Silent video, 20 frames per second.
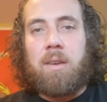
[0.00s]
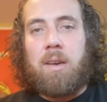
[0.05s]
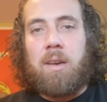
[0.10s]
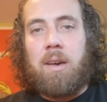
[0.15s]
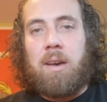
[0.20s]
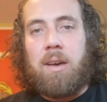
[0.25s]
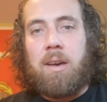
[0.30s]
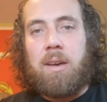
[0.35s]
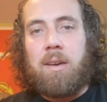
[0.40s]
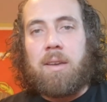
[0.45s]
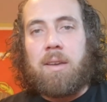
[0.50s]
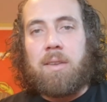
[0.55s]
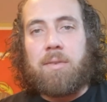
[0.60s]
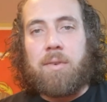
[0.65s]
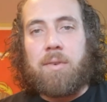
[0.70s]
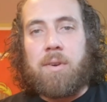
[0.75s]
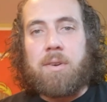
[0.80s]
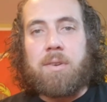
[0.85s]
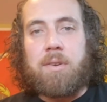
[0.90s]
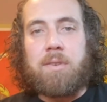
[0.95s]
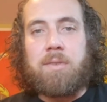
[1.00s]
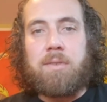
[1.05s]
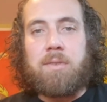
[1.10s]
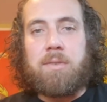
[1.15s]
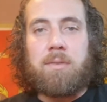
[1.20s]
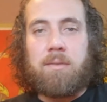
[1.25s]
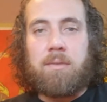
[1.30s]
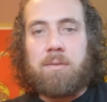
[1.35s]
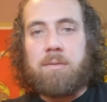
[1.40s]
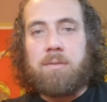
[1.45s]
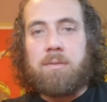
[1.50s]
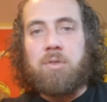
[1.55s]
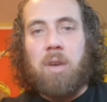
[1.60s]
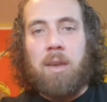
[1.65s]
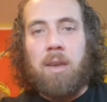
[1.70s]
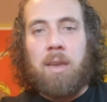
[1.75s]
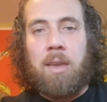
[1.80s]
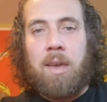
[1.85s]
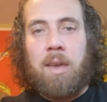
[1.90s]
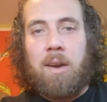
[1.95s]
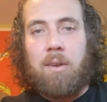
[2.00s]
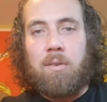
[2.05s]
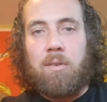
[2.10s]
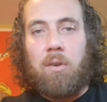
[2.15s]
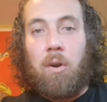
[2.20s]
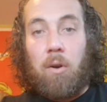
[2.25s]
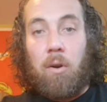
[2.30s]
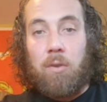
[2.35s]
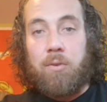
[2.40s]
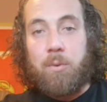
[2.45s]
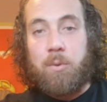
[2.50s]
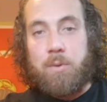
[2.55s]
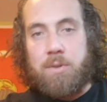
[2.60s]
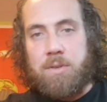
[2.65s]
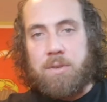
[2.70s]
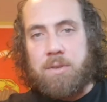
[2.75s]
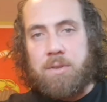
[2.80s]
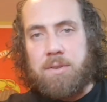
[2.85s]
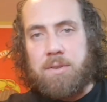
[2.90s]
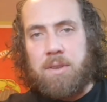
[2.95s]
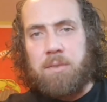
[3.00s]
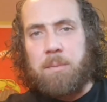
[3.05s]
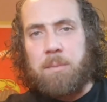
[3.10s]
as far as checking out all sources,